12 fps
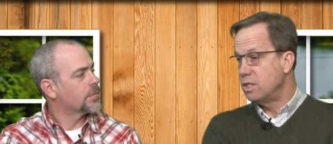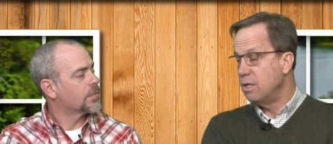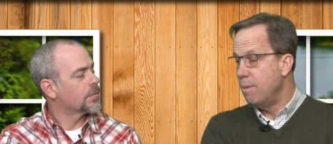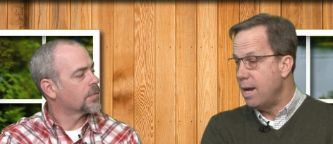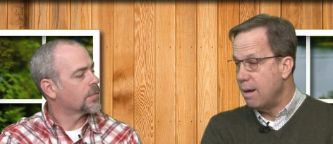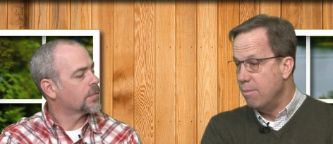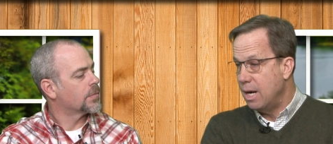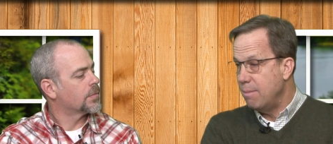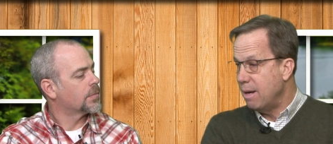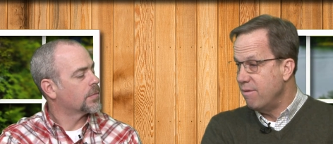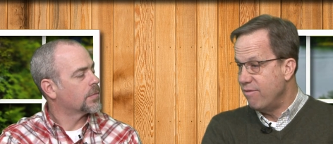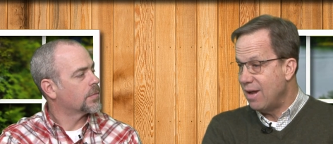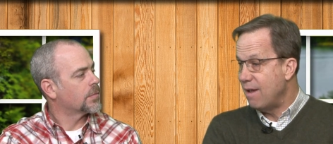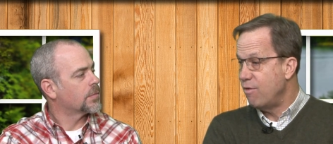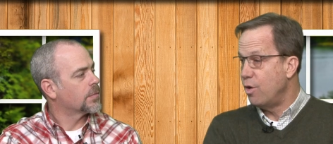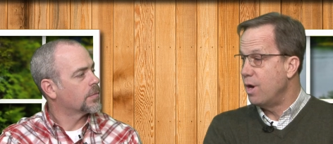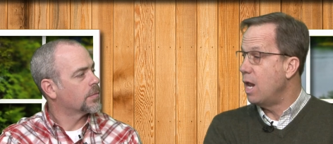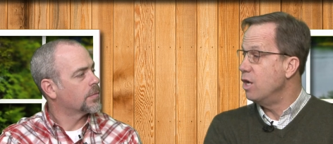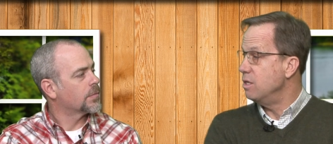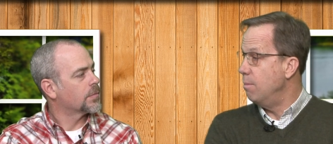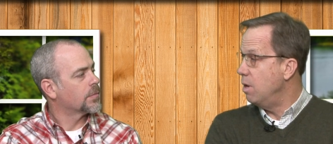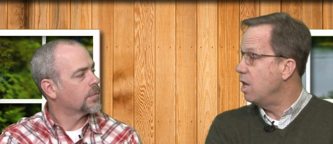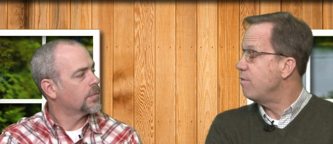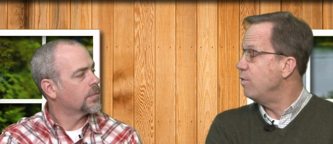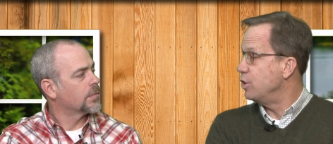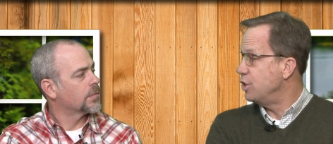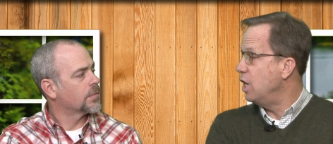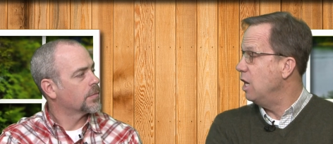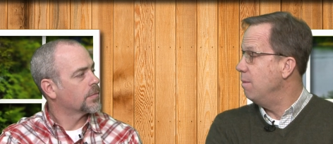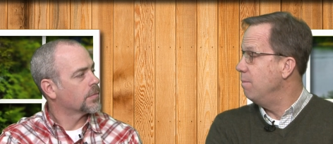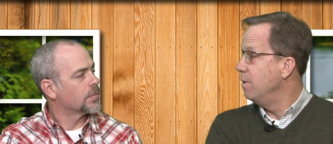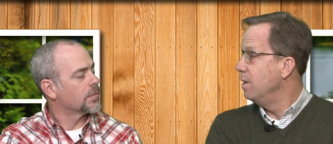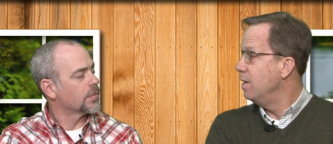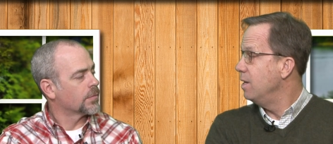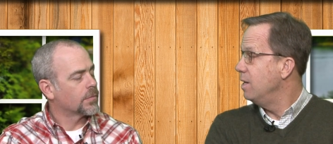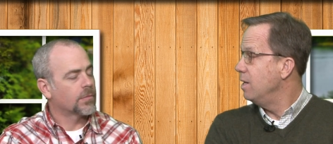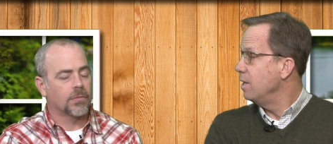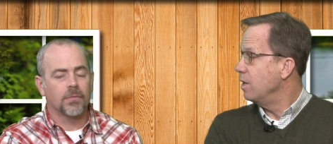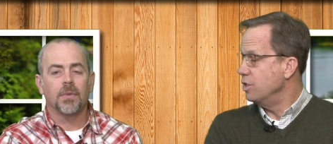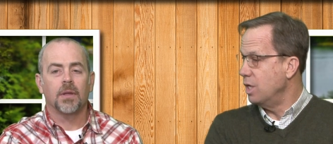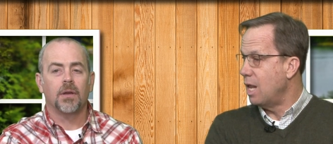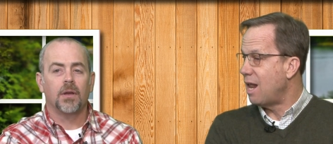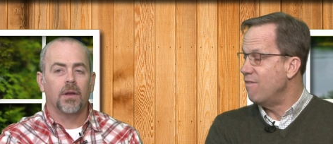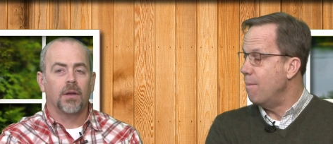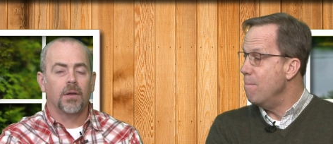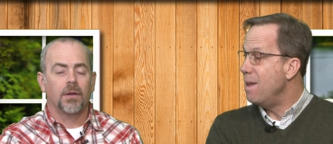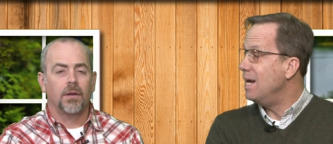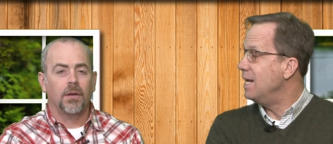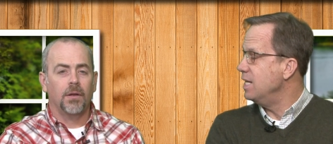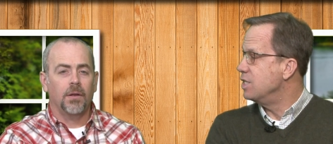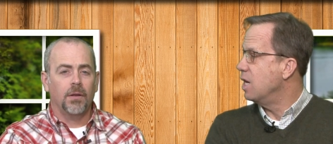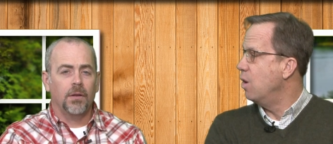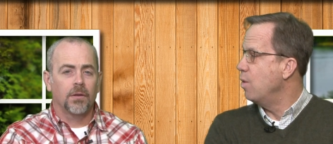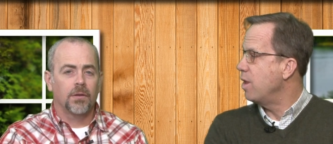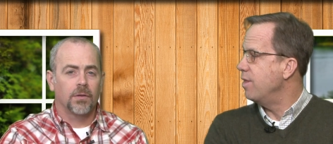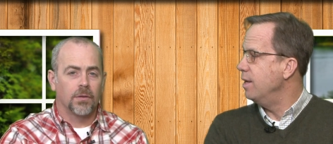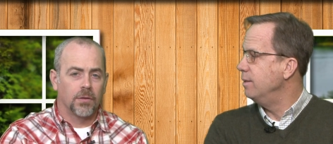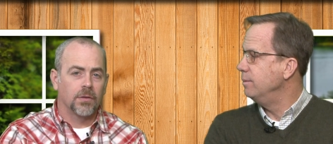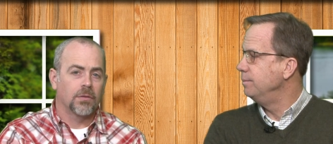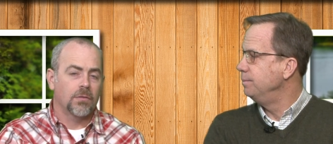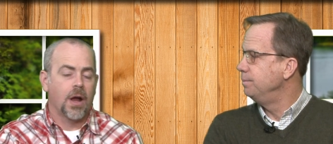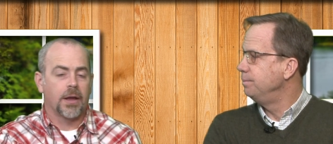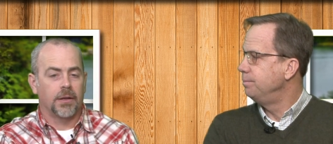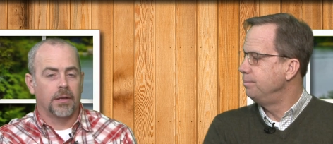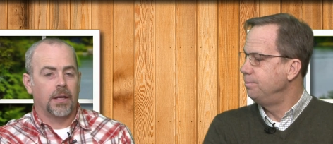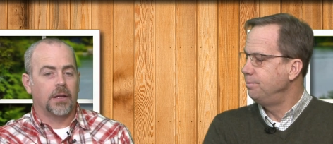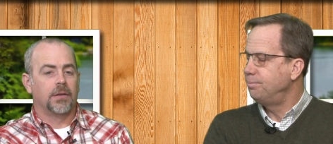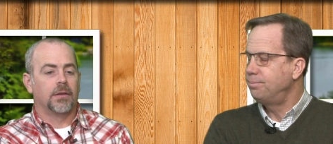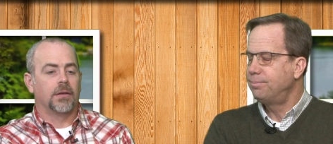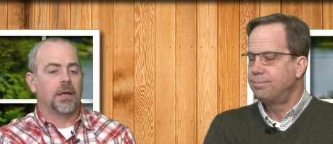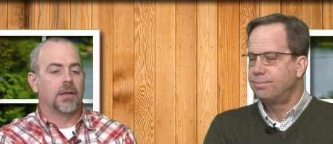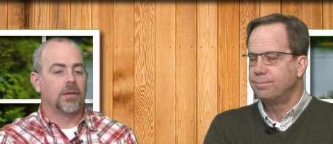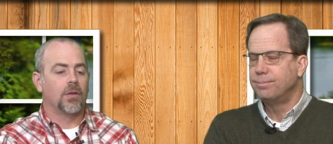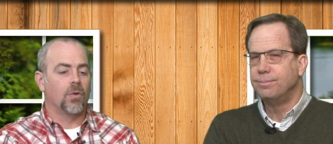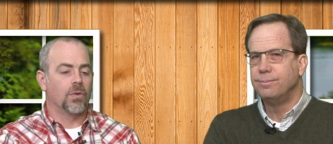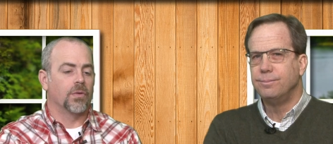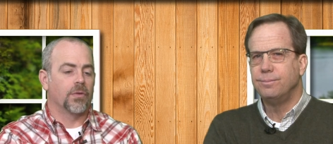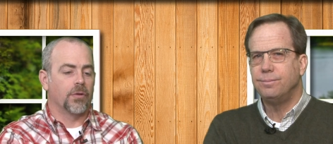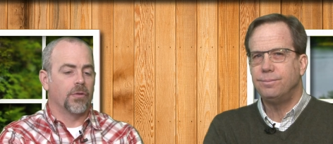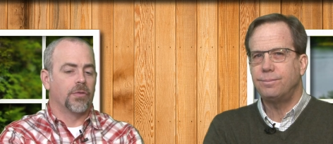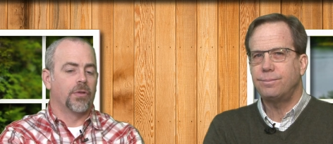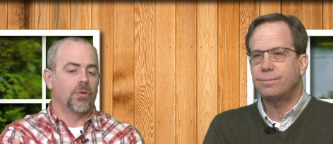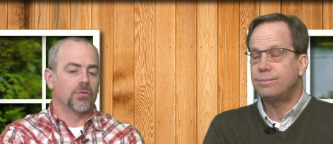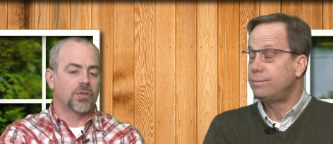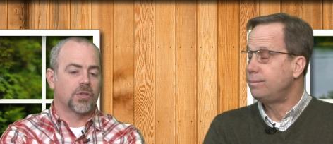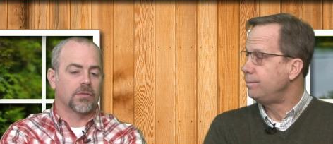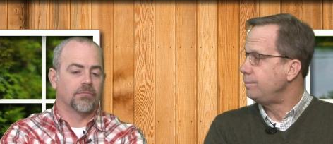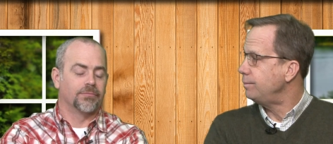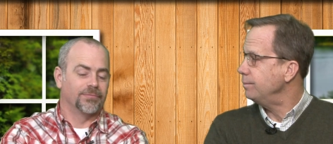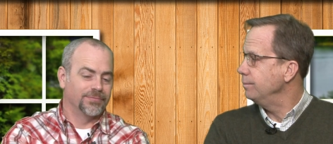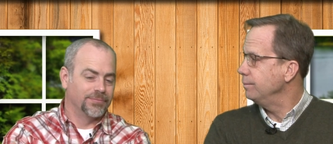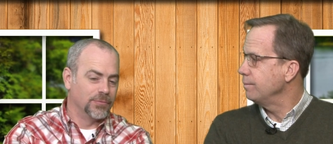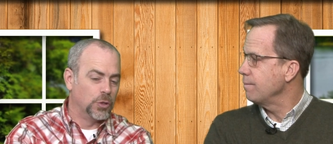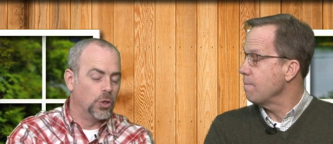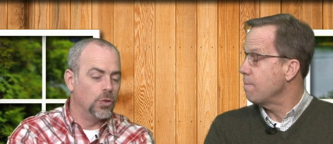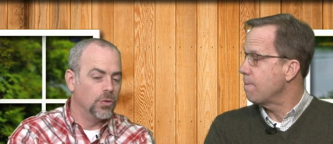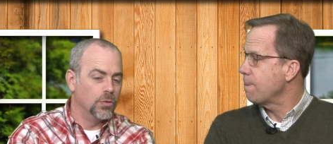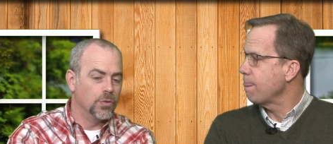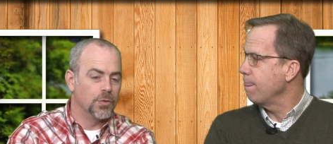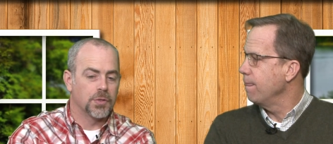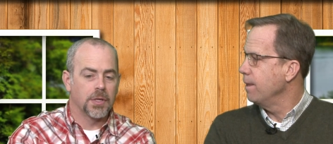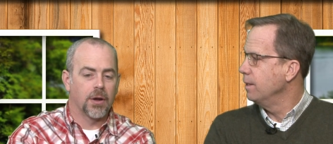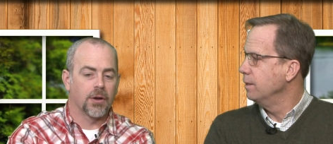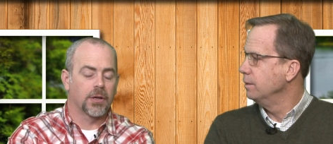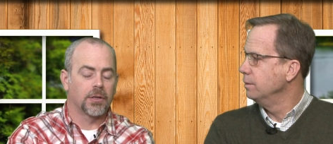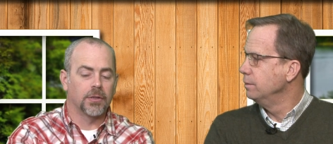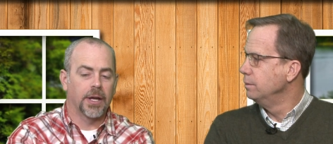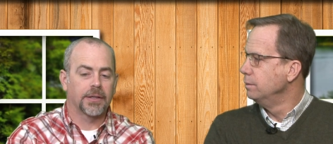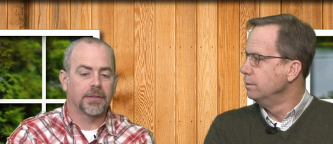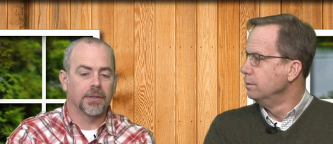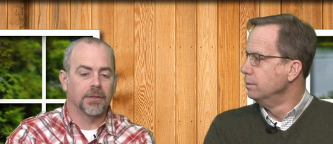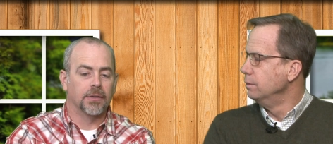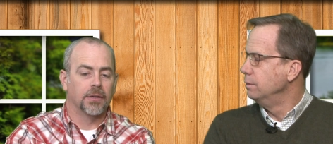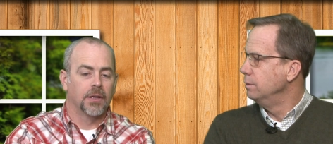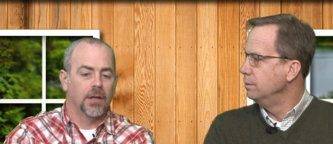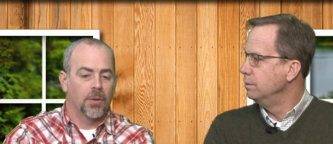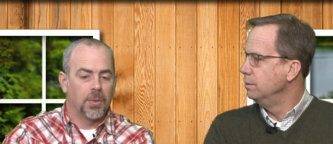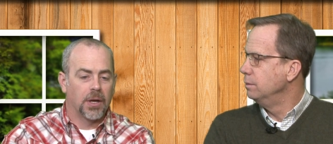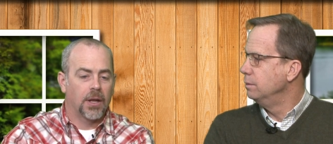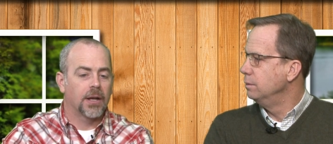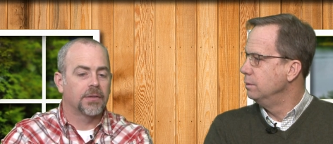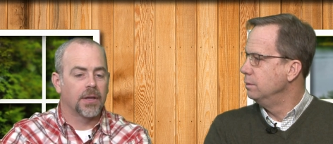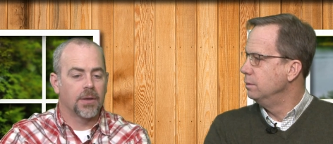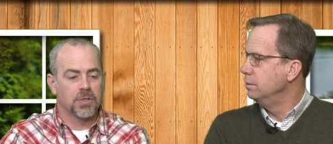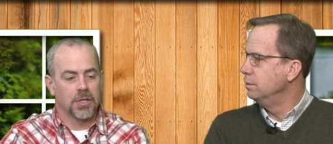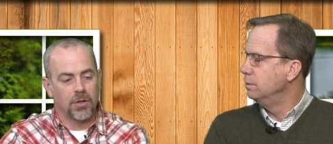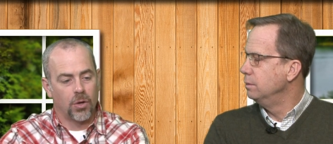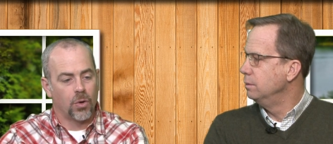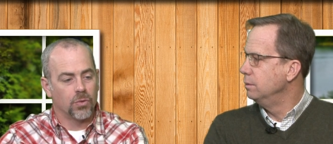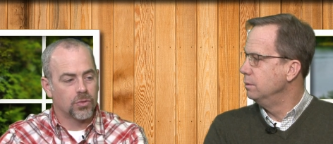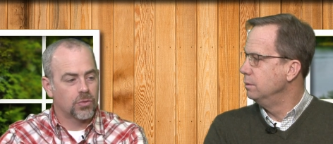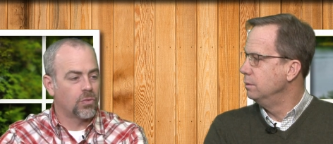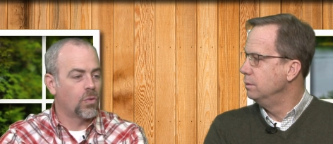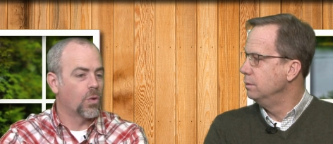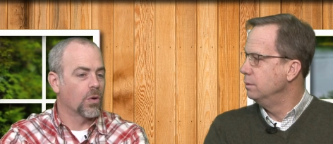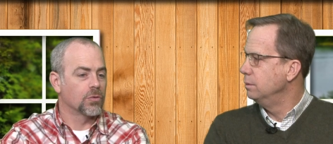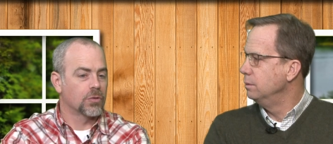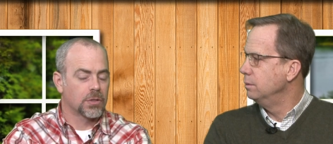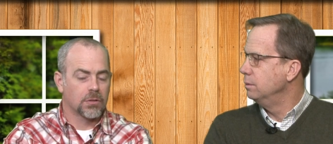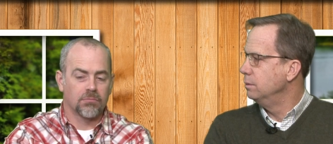Speaker 1: amount of money, maybe $500 a month for some because a lot of amenities go with it. Right, and and
Speaker 2: and those dues that are collected, I mean, a lot of times it goes towards